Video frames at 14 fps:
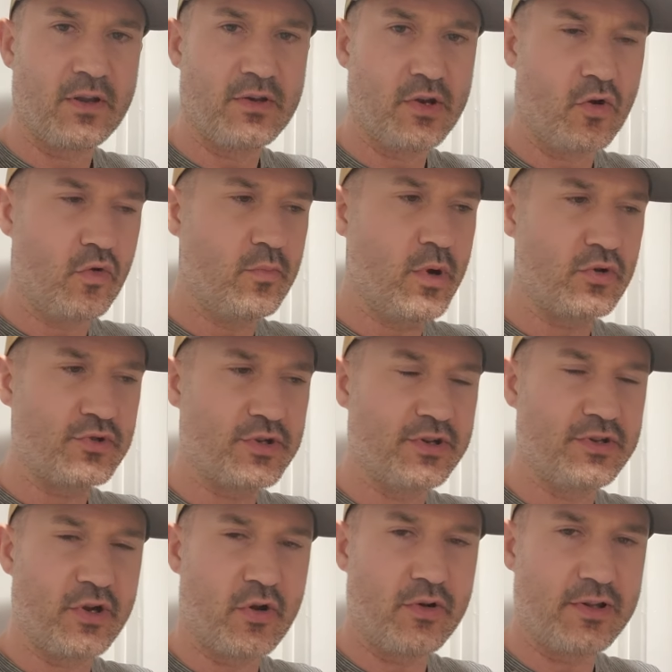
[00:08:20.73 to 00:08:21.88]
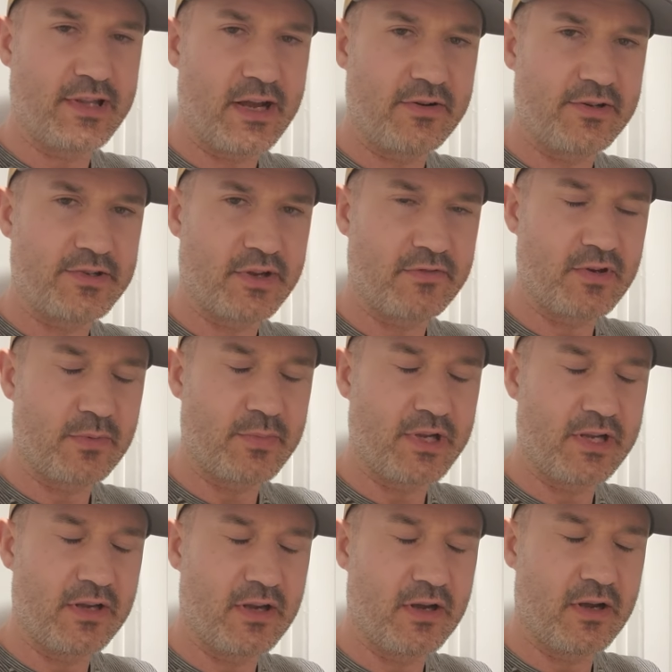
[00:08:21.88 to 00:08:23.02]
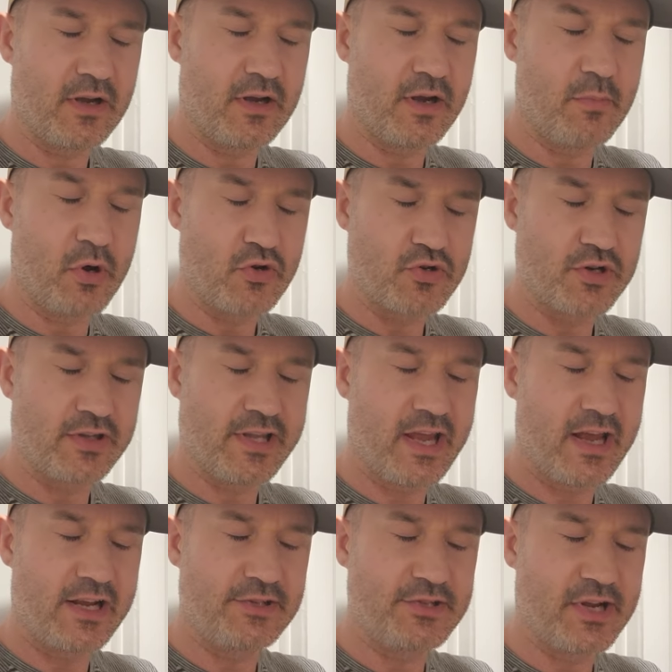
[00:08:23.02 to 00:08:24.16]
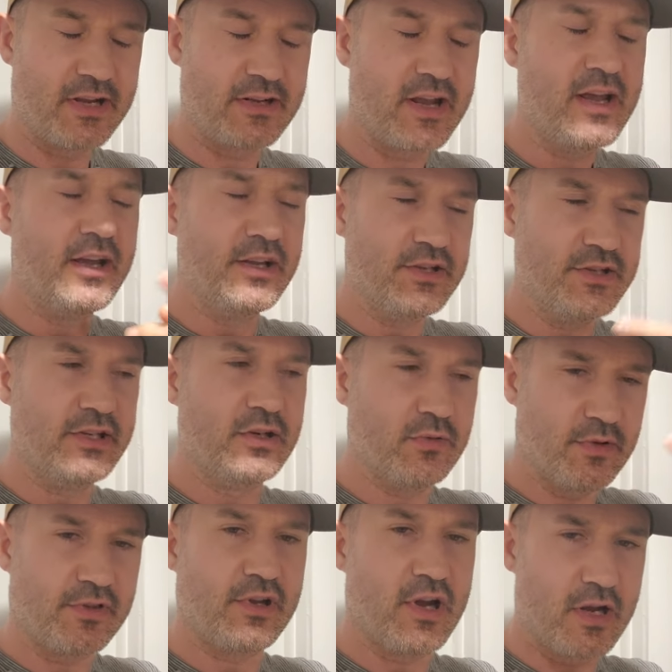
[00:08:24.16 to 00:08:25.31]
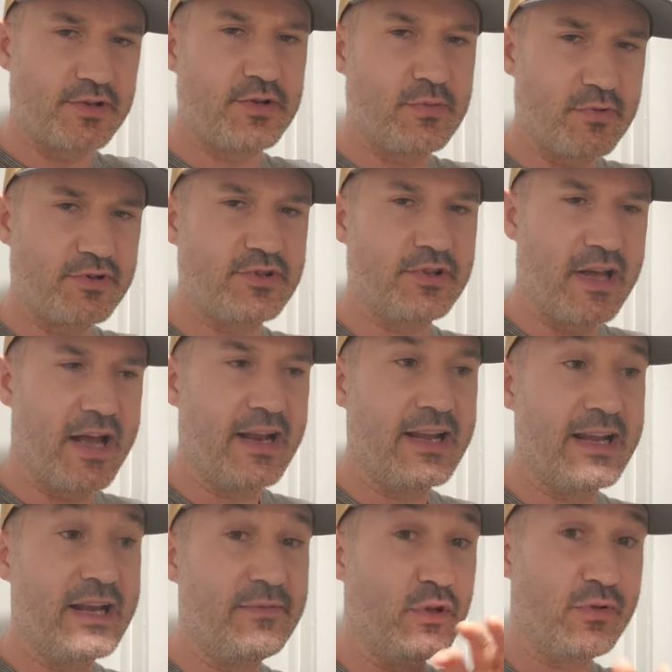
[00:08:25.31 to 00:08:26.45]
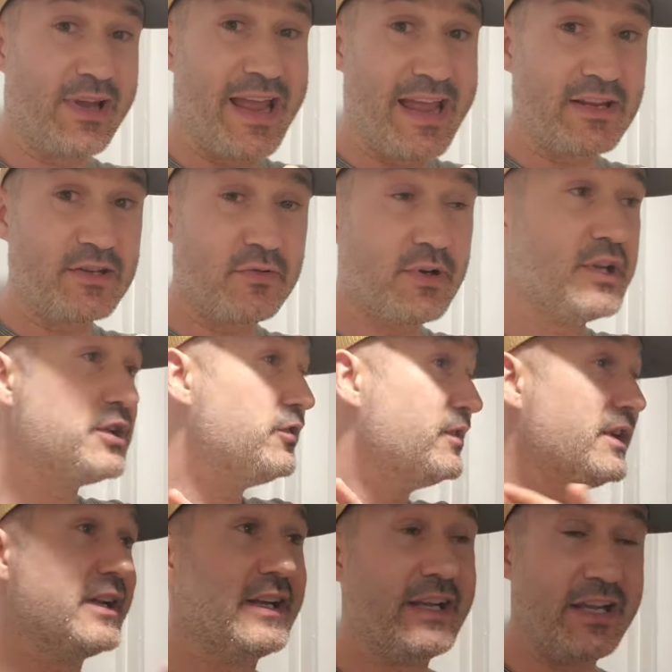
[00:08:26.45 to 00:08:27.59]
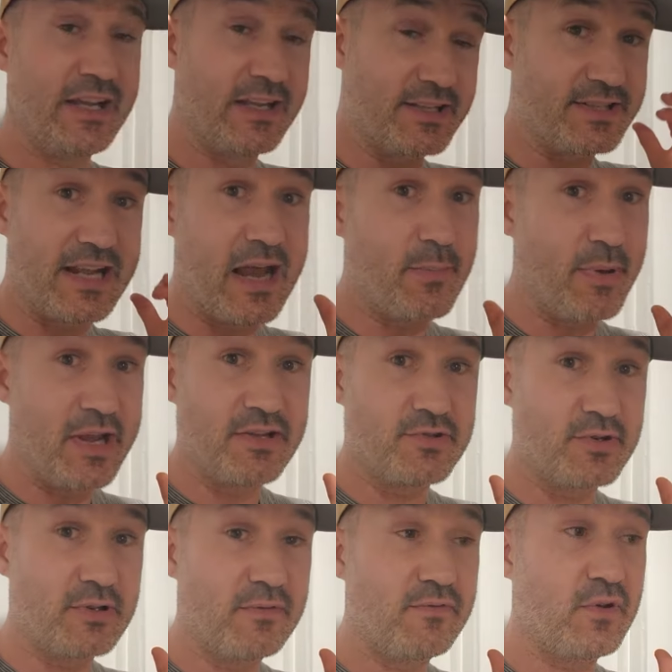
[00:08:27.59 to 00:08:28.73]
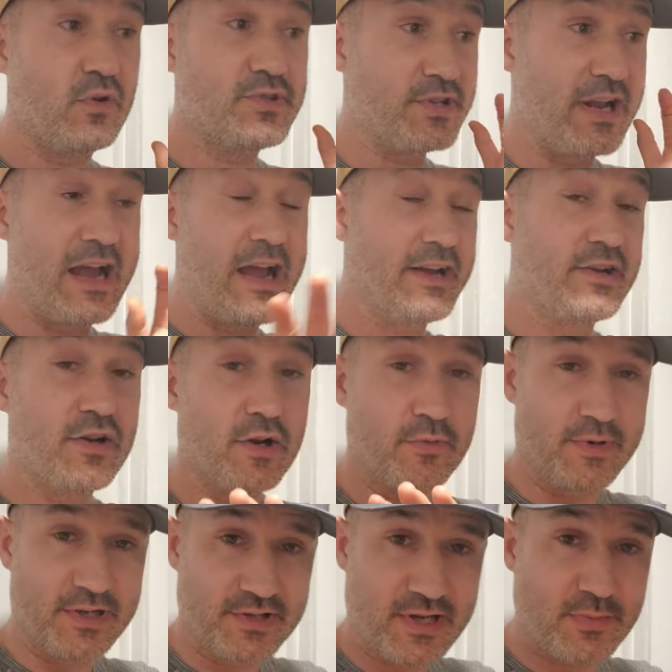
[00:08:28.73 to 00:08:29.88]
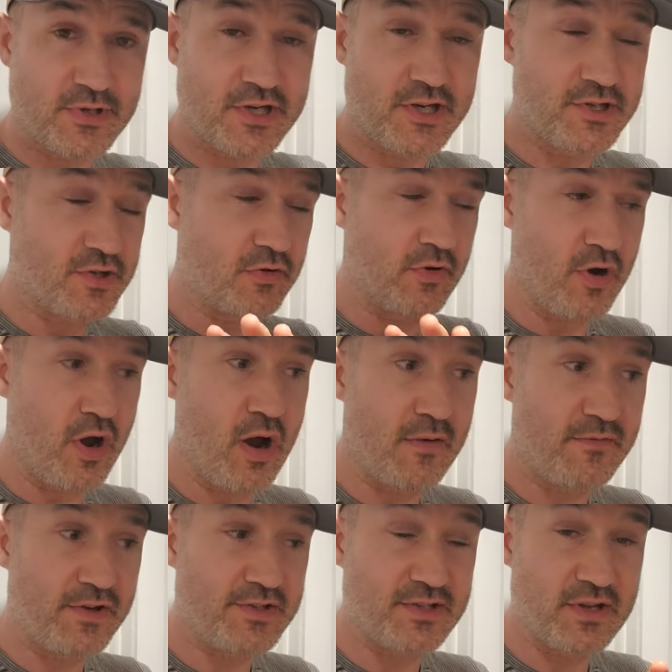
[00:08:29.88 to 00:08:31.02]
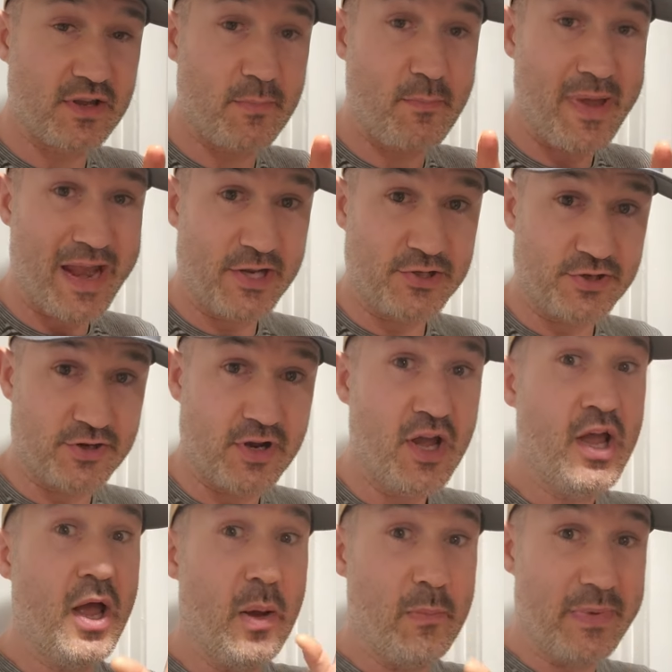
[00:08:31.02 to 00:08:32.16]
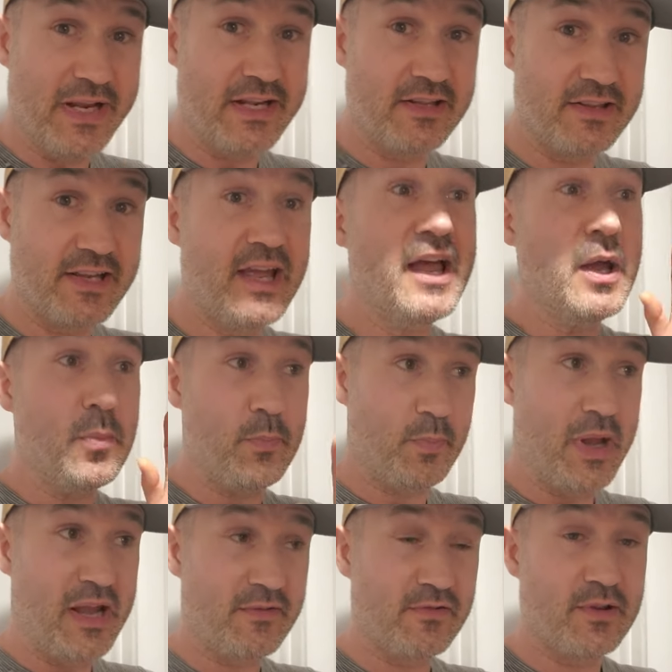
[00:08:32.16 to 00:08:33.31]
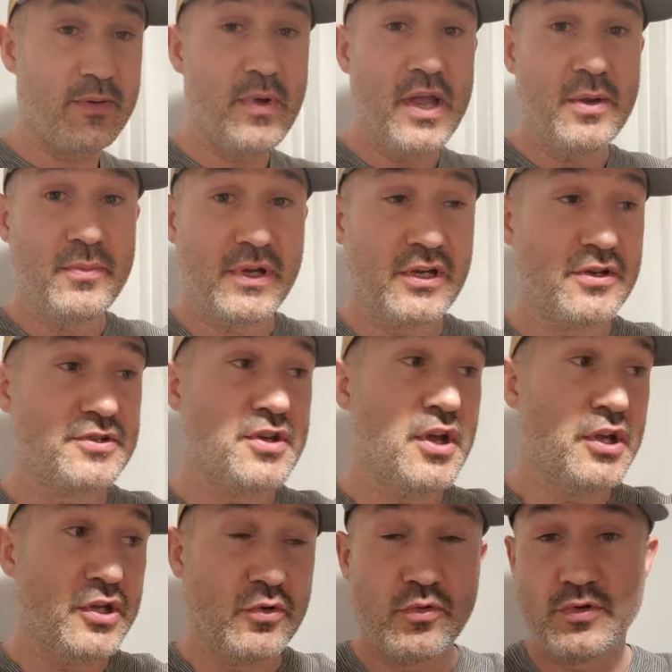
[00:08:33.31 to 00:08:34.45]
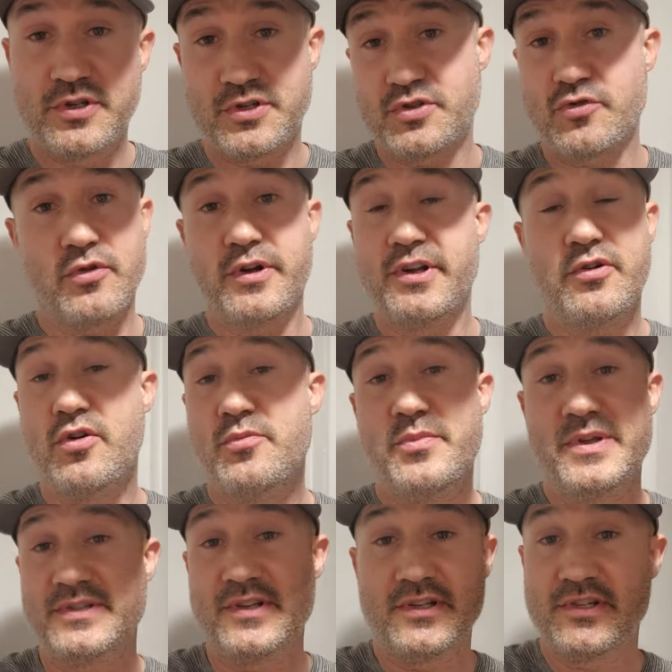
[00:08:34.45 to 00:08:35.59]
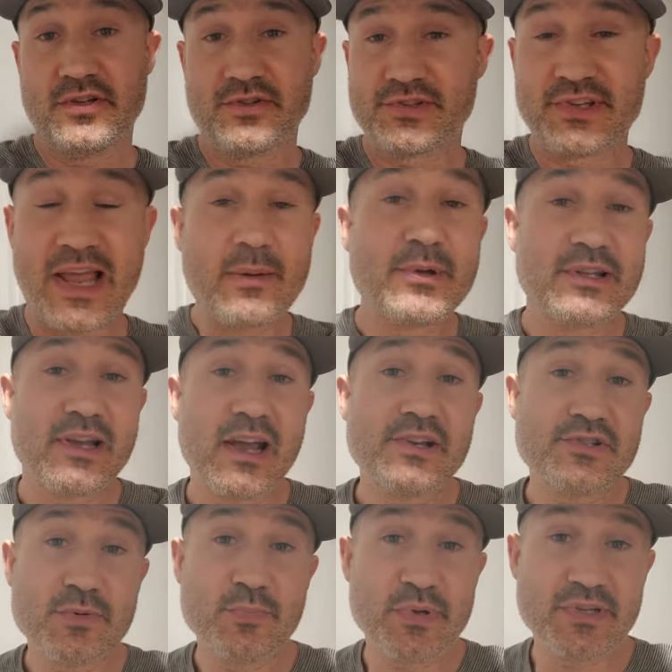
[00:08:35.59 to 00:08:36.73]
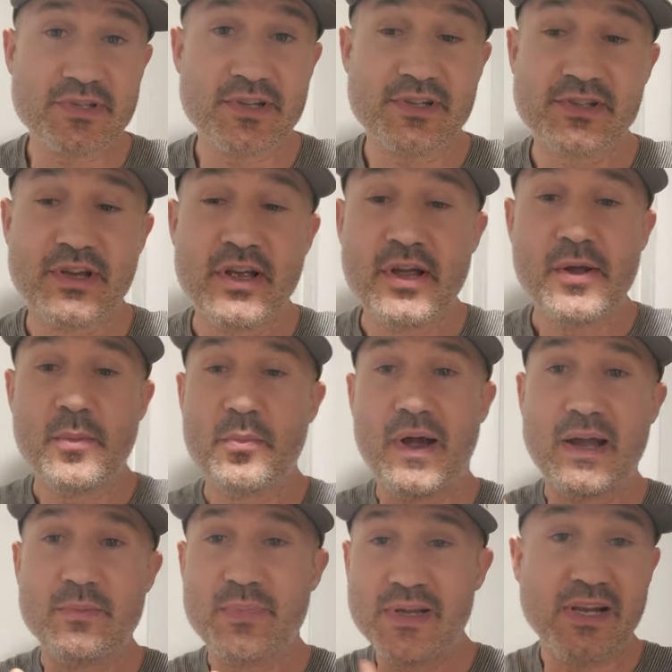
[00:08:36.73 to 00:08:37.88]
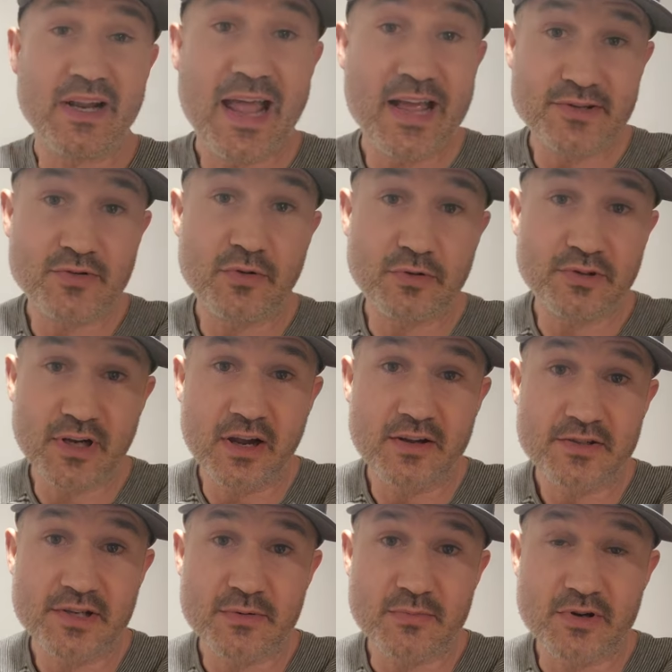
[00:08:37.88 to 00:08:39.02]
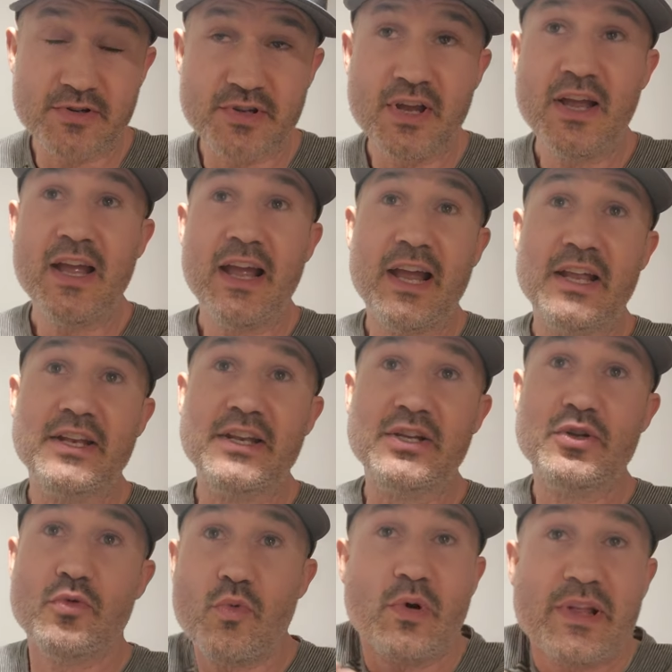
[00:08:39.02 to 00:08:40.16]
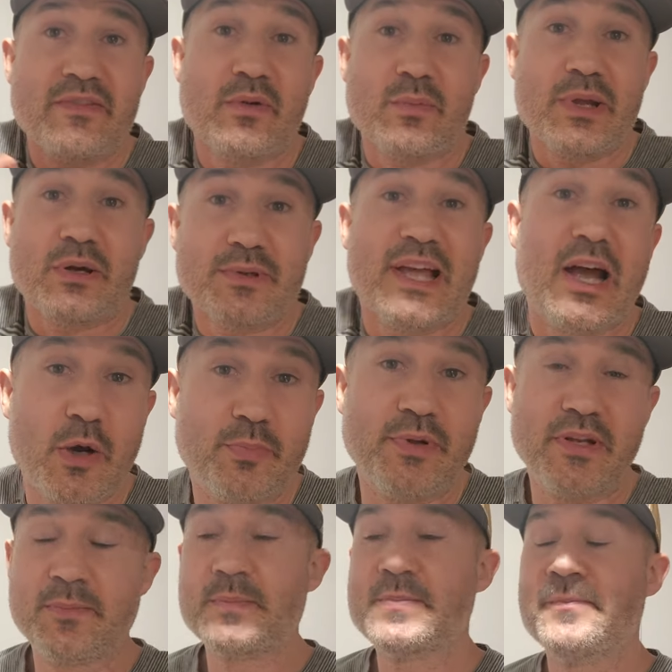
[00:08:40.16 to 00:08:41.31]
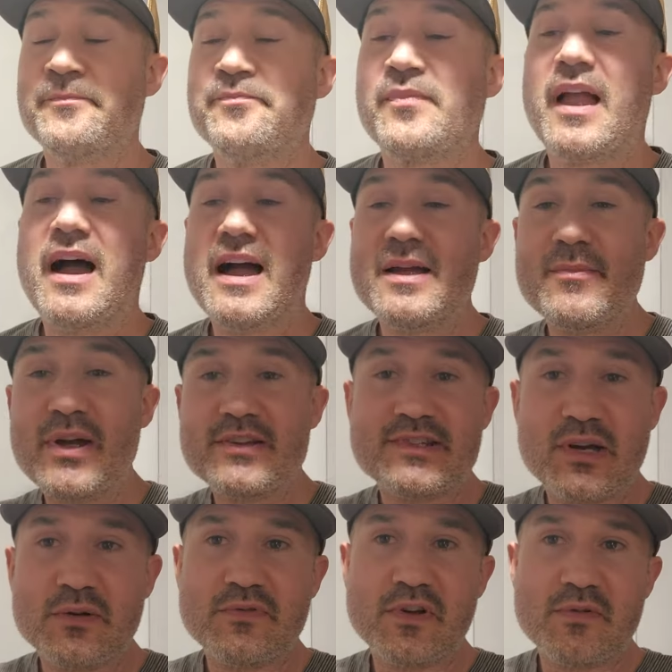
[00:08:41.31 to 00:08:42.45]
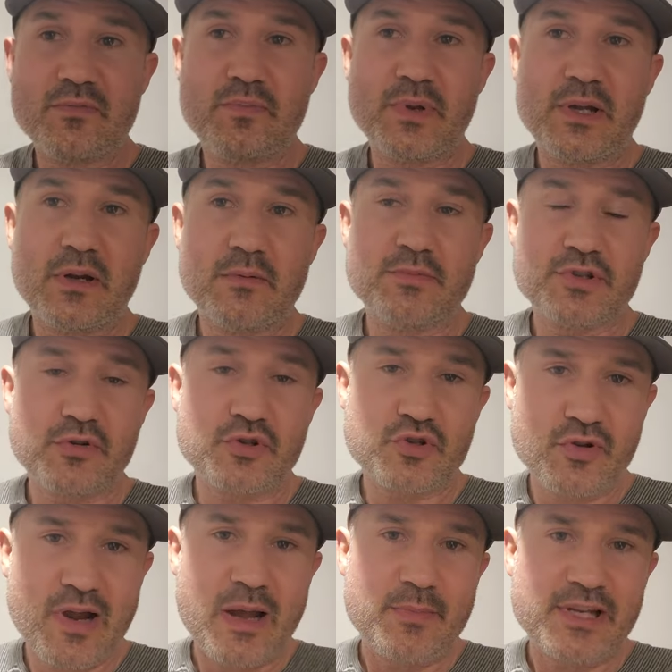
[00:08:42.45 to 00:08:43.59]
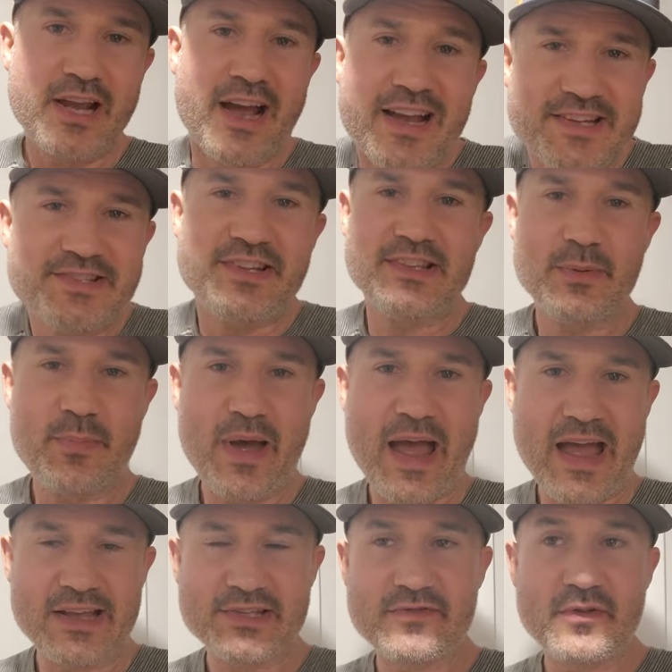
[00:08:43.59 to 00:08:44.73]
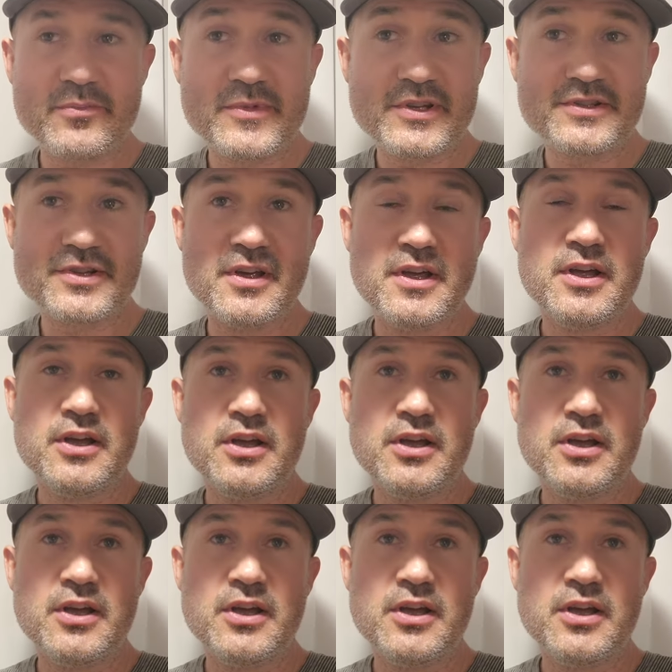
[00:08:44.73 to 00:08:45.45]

no emotion don't allow yourself to be uh, emotionally hijacked deal with customers a lot and if you can't do it you need to get stop answering the phones and hire a receptionist or an office manager immediately pay for them because you will destroy your own business you'll sabotage your business by being an asshole to customers and you won't even be able to help it i myself have become so traumatized in the past from this